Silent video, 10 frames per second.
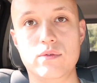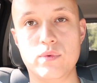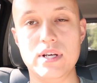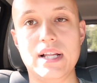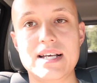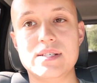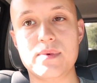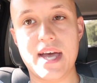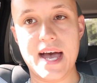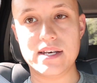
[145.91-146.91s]
realized that
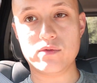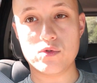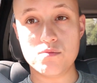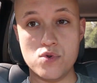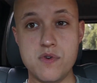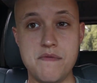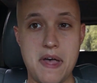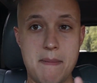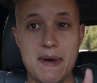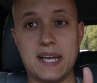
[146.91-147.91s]
we had to remove
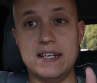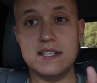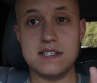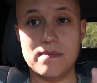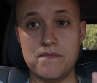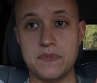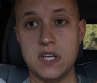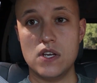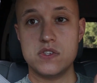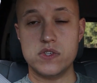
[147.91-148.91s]
that
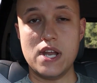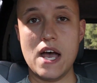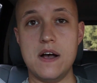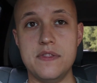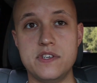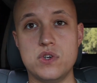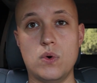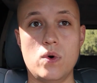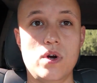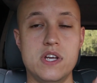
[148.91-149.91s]
mechanism. So now the
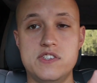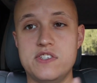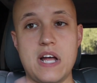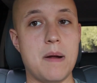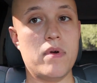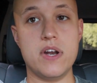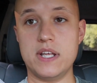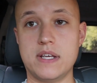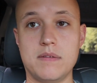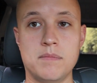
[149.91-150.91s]
door is just
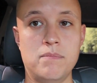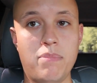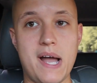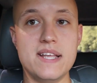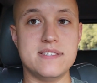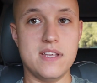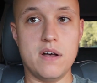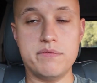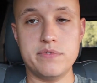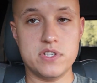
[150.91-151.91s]
operating by
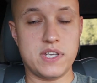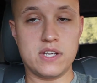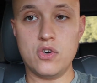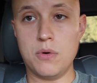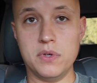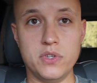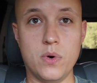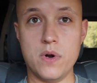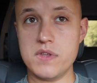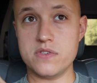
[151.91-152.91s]
itself, just like a normal
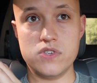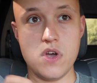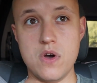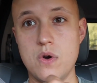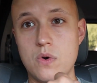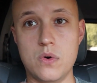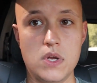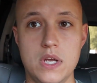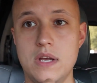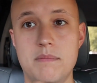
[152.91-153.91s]
door. There's no
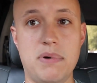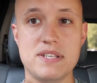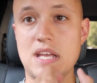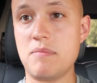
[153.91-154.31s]
bus